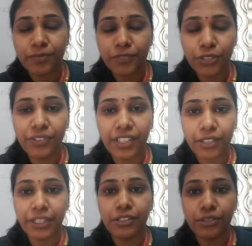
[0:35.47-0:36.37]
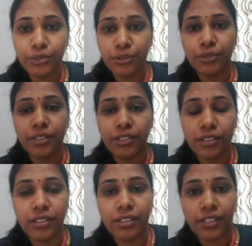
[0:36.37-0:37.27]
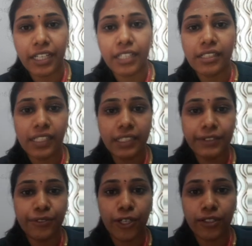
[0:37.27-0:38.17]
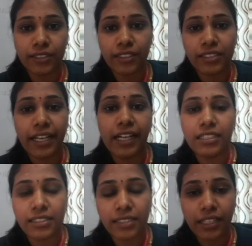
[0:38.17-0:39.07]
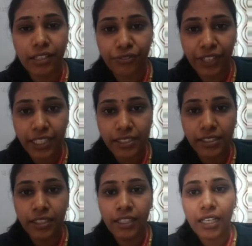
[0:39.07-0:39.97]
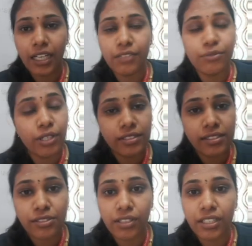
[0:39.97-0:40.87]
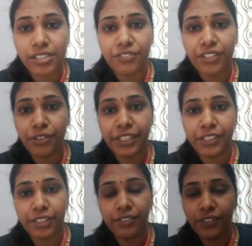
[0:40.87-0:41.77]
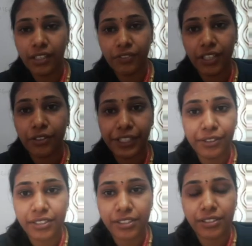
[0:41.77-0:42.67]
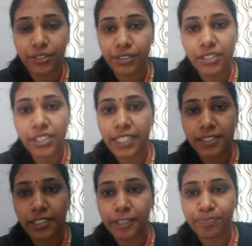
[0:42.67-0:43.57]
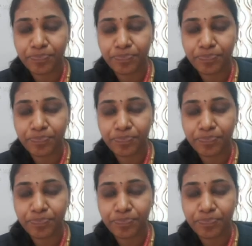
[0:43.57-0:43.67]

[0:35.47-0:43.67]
So we are going to recognize what is the challenges they have faced and what is the solution we are going to give. We are going to discuss on this case study.